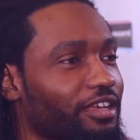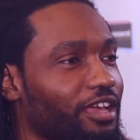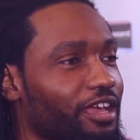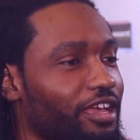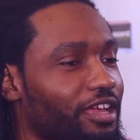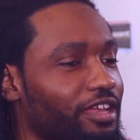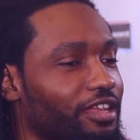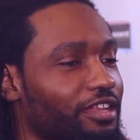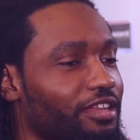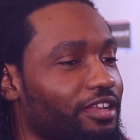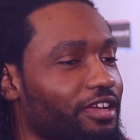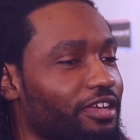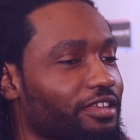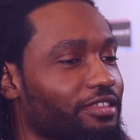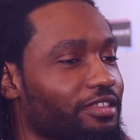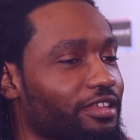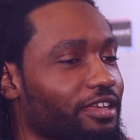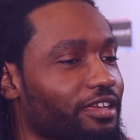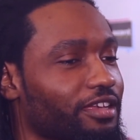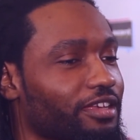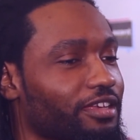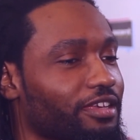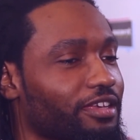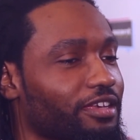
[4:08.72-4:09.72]
And I
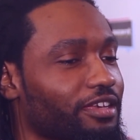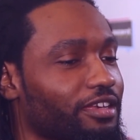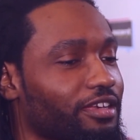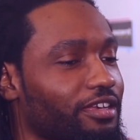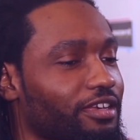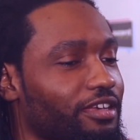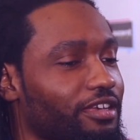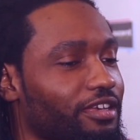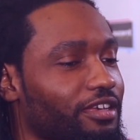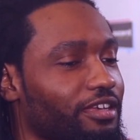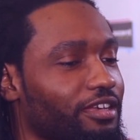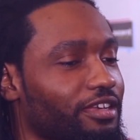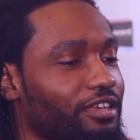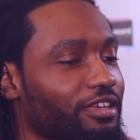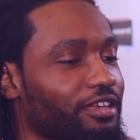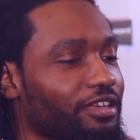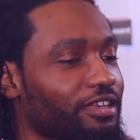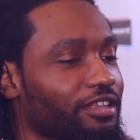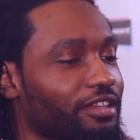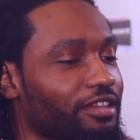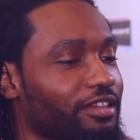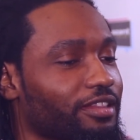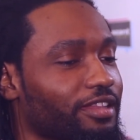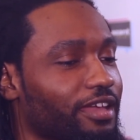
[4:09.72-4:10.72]
think
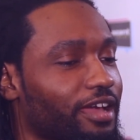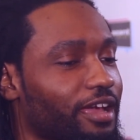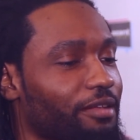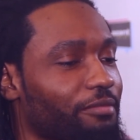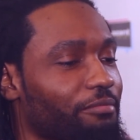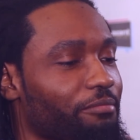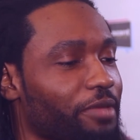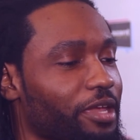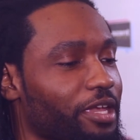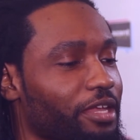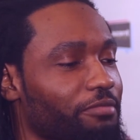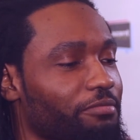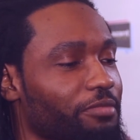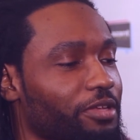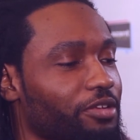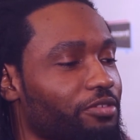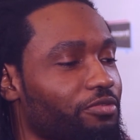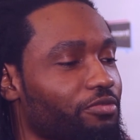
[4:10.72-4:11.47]
that made me